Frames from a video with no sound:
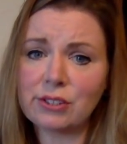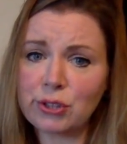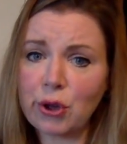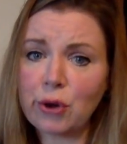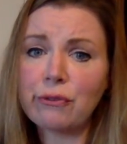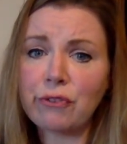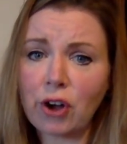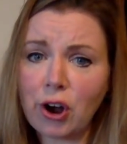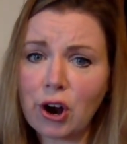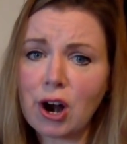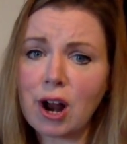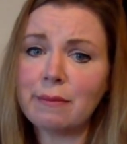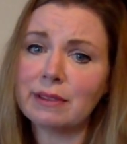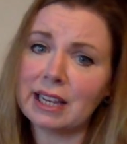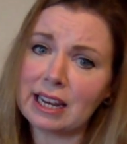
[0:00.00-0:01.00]
so
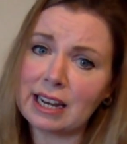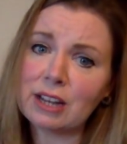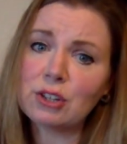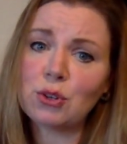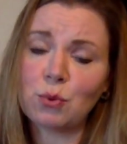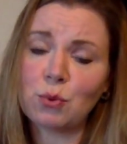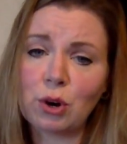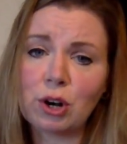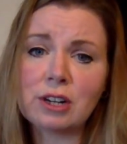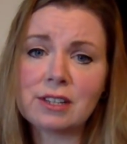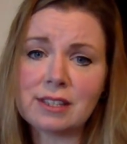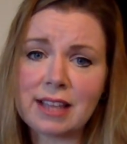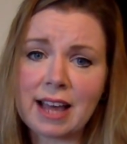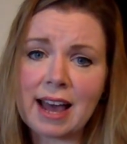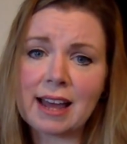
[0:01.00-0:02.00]
far I'm leaning
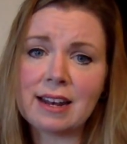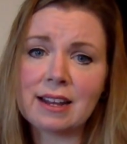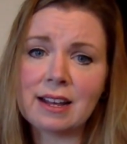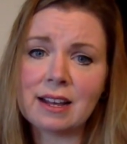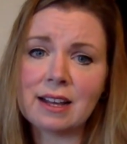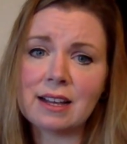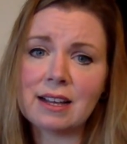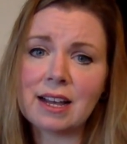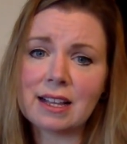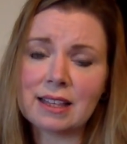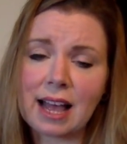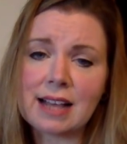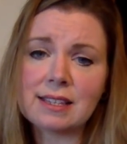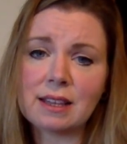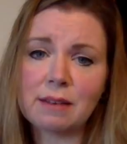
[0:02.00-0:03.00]
towards that
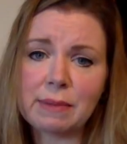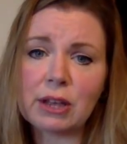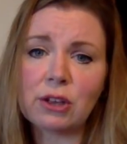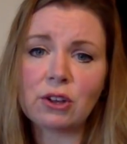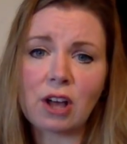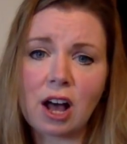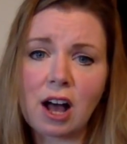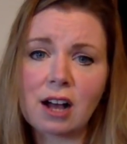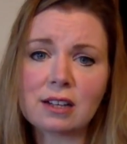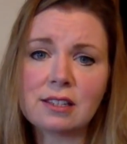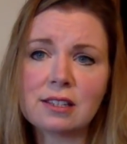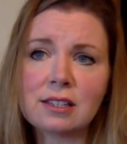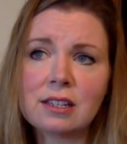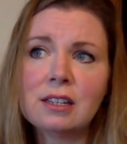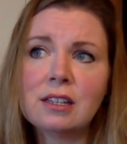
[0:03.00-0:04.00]
Eliza Bell
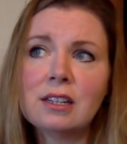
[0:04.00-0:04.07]
Cox